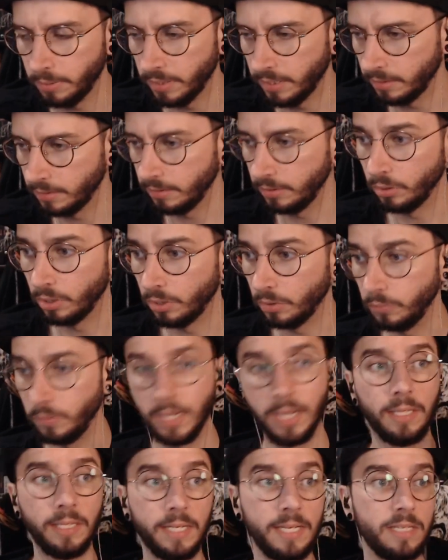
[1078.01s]
But, you know,
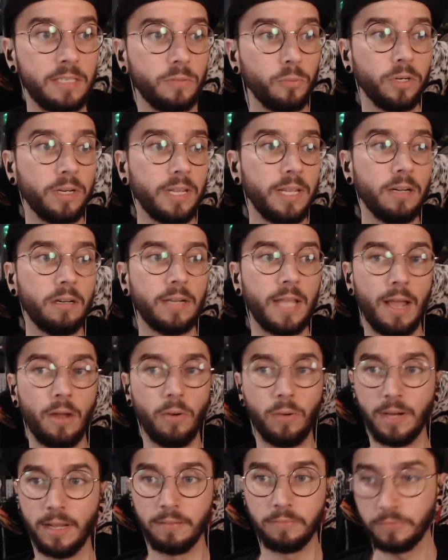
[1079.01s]
at least we're here
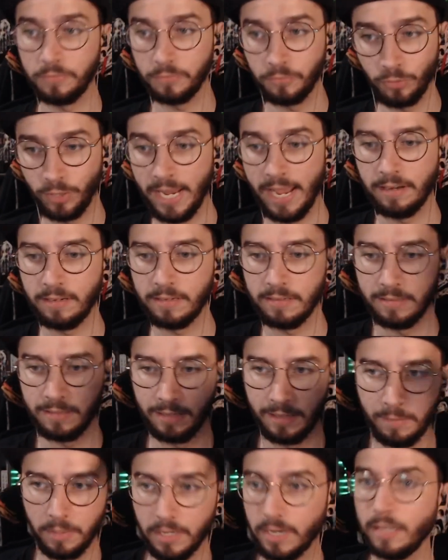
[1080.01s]
now, and I've reacted
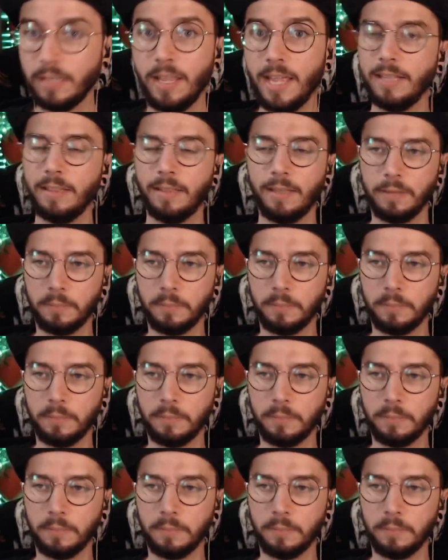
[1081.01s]
to them, and I like